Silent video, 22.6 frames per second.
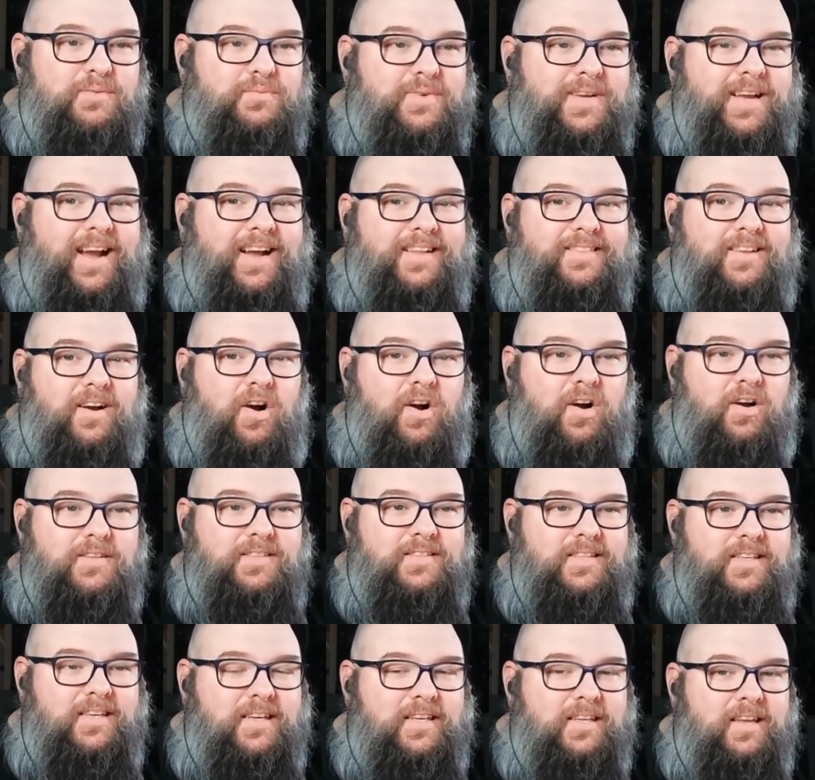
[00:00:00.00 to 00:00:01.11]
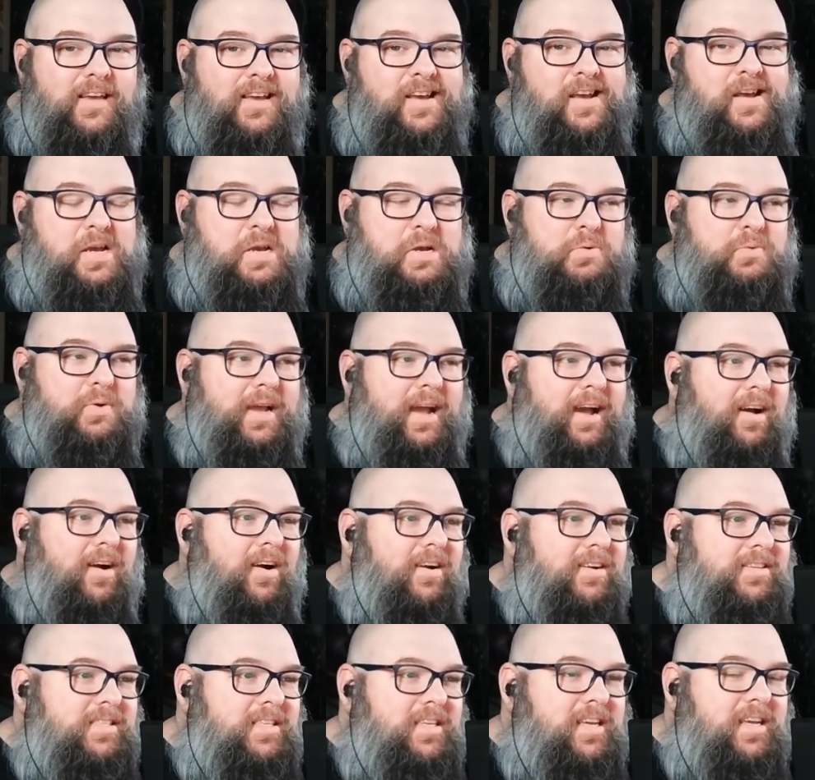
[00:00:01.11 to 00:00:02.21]
we got the hunted, we got
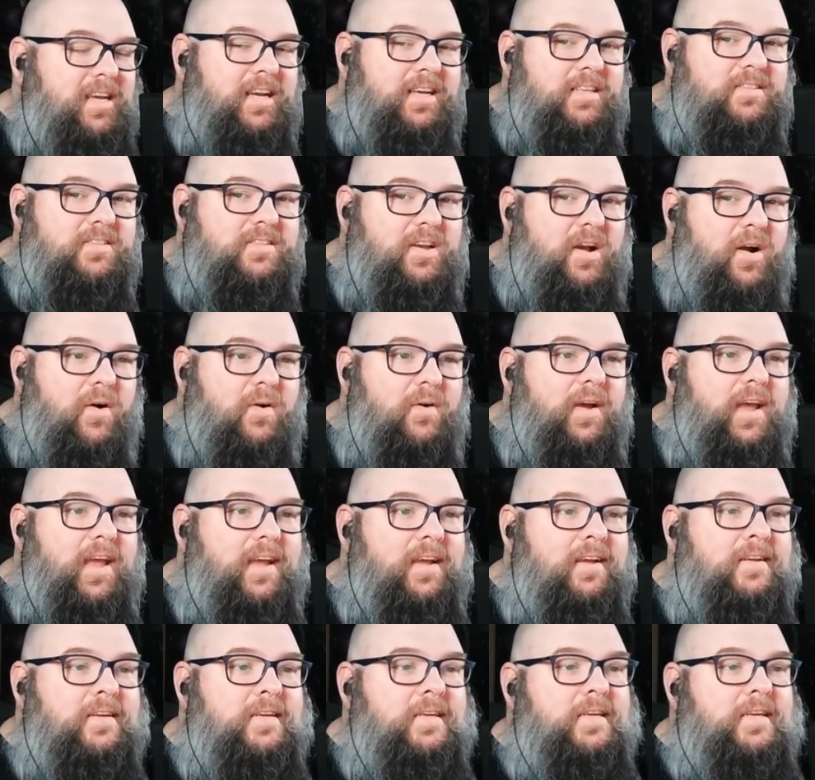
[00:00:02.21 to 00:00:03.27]
RTNs going.